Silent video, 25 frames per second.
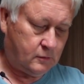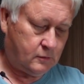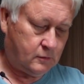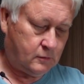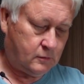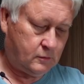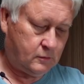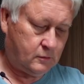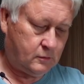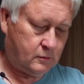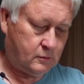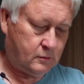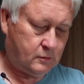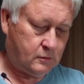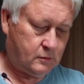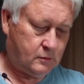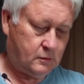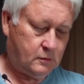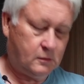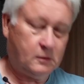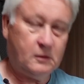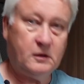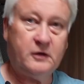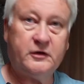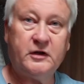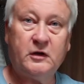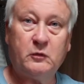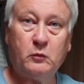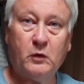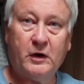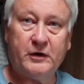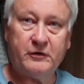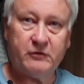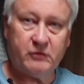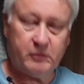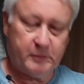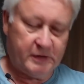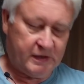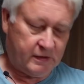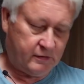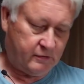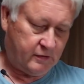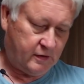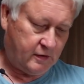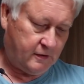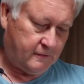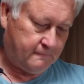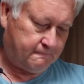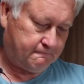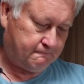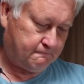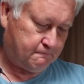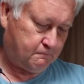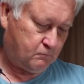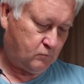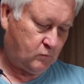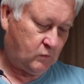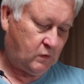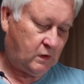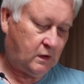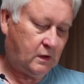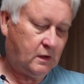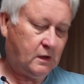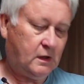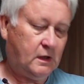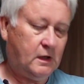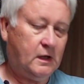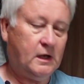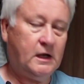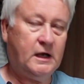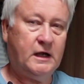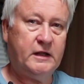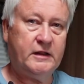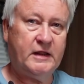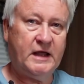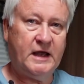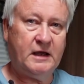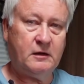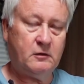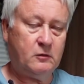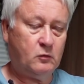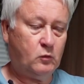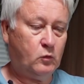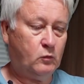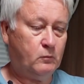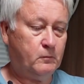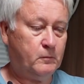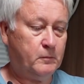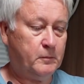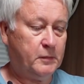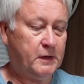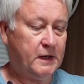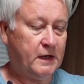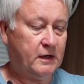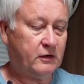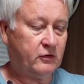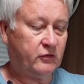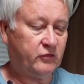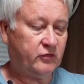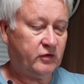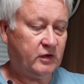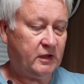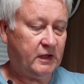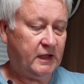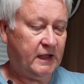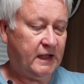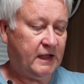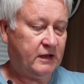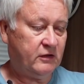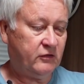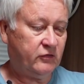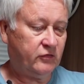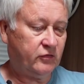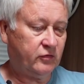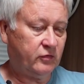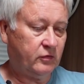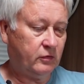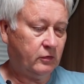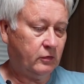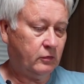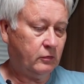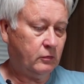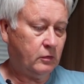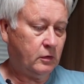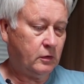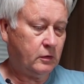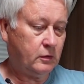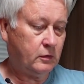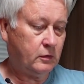I did wonder about that. And that plugs into